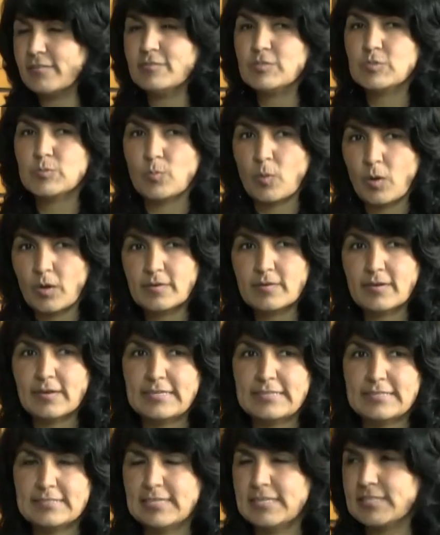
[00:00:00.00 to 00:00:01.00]
Even small
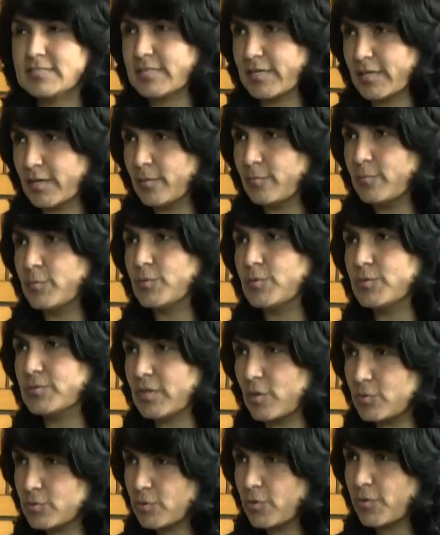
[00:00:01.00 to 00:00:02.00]
countries like Singapore,
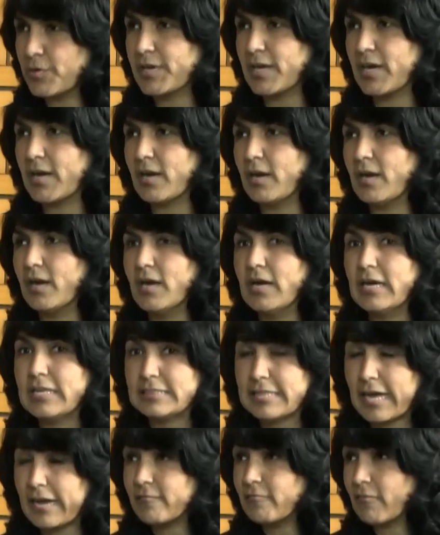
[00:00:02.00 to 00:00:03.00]
South Korea,
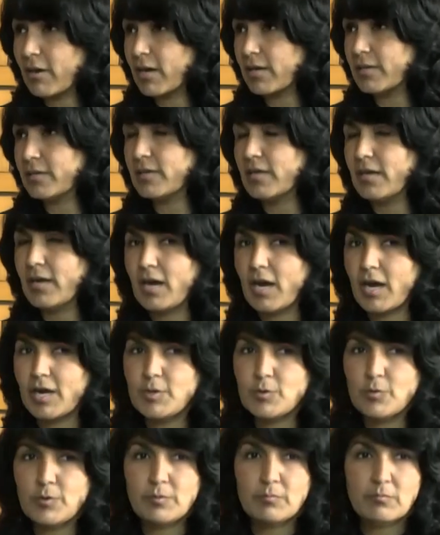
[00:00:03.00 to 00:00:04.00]
Taiwan are
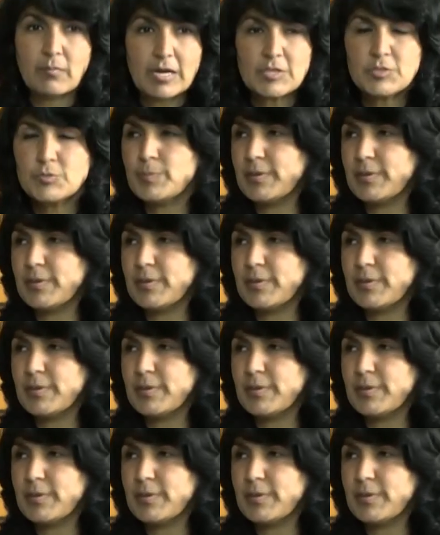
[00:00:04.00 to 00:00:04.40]
doing much